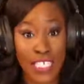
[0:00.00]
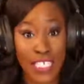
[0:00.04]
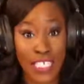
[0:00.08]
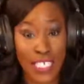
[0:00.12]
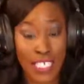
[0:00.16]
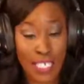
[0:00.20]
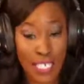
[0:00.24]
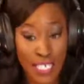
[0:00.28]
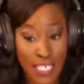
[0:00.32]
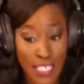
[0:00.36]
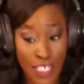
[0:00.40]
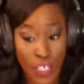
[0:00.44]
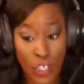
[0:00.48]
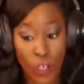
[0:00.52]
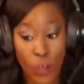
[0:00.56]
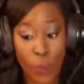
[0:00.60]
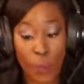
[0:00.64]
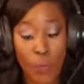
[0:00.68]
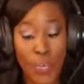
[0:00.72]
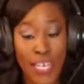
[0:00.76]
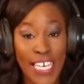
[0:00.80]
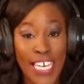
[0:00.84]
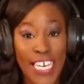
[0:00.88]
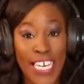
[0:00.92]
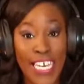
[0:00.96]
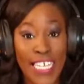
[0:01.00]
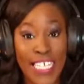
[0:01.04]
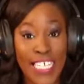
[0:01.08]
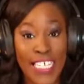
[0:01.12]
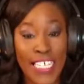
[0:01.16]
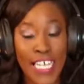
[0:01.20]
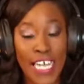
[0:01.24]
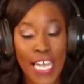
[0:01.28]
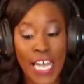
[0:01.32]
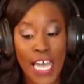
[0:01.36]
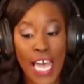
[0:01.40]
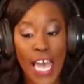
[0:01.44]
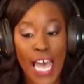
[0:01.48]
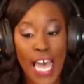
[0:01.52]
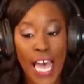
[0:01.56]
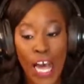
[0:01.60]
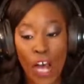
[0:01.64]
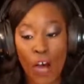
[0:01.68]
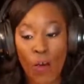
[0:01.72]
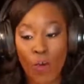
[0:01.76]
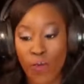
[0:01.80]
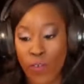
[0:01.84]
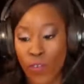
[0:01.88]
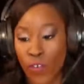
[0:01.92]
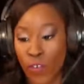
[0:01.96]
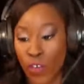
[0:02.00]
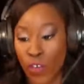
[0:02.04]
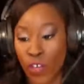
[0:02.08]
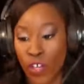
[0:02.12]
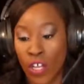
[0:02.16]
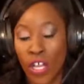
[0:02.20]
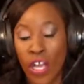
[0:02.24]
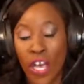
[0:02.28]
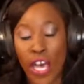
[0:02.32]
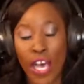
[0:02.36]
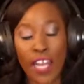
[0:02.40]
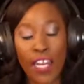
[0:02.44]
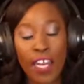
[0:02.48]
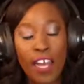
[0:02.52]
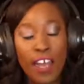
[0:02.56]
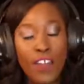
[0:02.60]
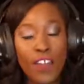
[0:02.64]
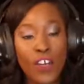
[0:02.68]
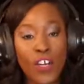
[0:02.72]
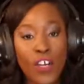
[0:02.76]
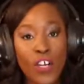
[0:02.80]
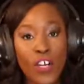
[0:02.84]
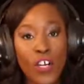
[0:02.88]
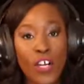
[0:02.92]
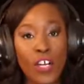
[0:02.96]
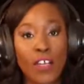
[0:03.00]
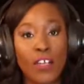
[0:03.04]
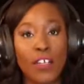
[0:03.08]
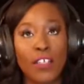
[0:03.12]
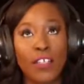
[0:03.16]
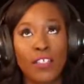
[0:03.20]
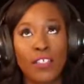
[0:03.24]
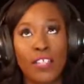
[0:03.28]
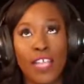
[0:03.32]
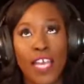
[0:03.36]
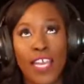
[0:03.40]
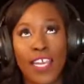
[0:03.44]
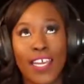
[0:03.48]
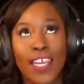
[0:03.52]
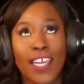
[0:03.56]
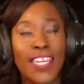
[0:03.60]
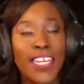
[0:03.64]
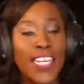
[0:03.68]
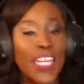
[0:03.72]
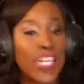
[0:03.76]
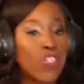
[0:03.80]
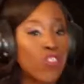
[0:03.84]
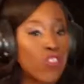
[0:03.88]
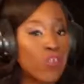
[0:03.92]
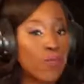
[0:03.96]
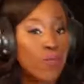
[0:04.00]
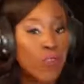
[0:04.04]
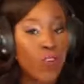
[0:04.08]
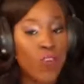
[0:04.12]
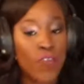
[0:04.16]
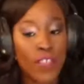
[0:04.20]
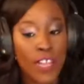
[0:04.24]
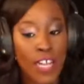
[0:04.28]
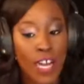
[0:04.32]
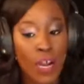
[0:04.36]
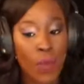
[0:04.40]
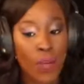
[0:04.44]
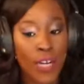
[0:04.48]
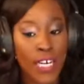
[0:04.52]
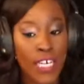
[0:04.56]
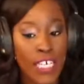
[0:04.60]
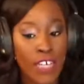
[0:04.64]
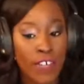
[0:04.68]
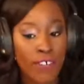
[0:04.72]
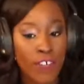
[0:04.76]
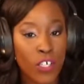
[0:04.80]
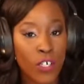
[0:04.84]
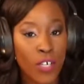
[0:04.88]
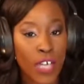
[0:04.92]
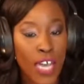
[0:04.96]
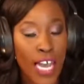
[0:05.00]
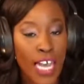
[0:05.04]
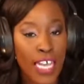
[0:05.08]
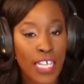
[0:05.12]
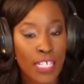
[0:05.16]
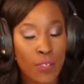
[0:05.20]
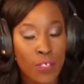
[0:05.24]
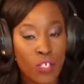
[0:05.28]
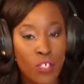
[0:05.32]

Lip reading: little piece helpful. Another like ninja move that I want to give you guys,